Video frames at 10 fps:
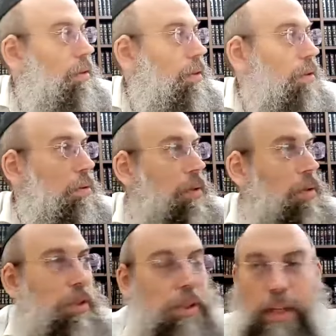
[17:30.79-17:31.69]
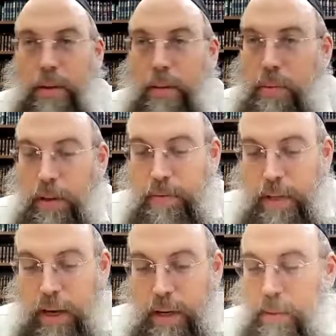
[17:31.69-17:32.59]
to shear the wool of
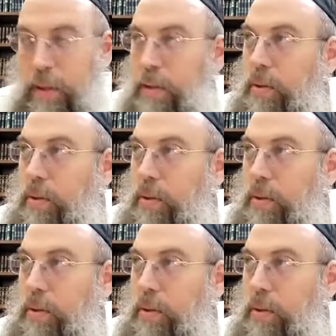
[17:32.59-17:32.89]
the animal